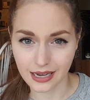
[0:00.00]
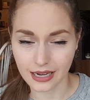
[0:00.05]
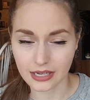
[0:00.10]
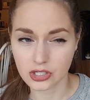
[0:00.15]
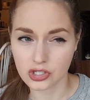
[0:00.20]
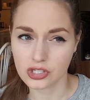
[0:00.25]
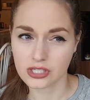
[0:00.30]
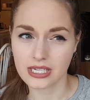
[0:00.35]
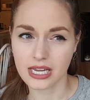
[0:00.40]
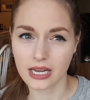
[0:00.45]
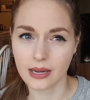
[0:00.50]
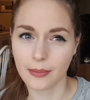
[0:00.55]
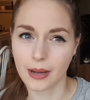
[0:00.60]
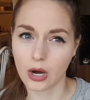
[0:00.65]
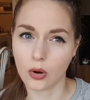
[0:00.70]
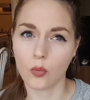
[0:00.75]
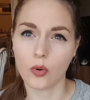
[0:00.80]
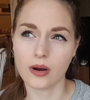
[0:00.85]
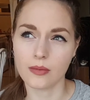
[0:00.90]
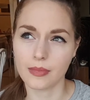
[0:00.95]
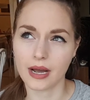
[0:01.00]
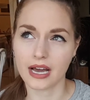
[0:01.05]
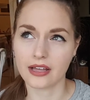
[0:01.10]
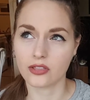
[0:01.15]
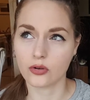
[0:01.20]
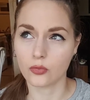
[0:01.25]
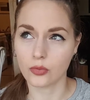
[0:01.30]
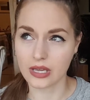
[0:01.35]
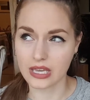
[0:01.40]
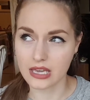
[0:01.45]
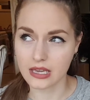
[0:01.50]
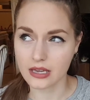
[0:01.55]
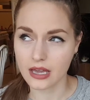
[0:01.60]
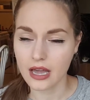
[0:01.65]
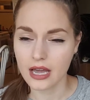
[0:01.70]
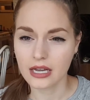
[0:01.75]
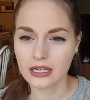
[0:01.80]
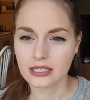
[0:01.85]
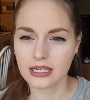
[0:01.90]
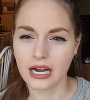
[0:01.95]
I usually take about one bath a week
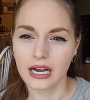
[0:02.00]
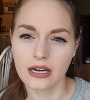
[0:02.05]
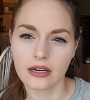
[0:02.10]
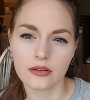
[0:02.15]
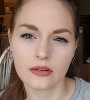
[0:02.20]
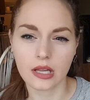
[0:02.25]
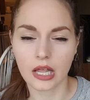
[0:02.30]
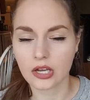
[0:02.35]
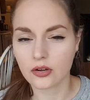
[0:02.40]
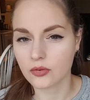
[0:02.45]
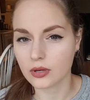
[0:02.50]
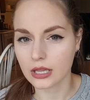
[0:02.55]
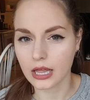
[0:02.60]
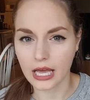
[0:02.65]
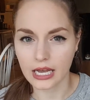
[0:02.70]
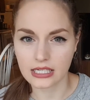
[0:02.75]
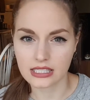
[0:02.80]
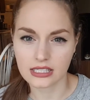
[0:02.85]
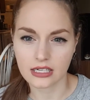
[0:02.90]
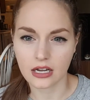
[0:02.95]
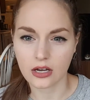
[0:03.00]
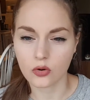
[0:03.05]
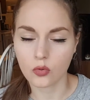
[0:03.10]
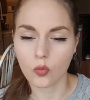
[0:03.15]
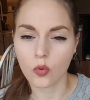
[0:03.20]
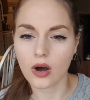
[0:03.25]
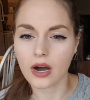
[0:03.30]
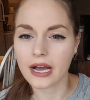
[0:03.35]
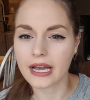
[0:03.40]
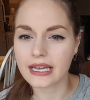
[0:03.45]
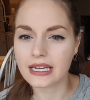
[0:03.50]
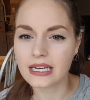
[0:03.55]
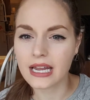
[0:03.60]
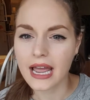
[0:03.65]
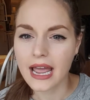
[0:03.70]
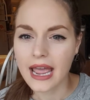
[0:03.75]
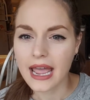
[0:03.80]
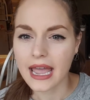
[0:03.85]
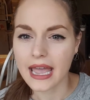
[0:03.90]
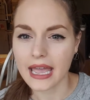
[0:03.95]
to kind of like relax and unwind.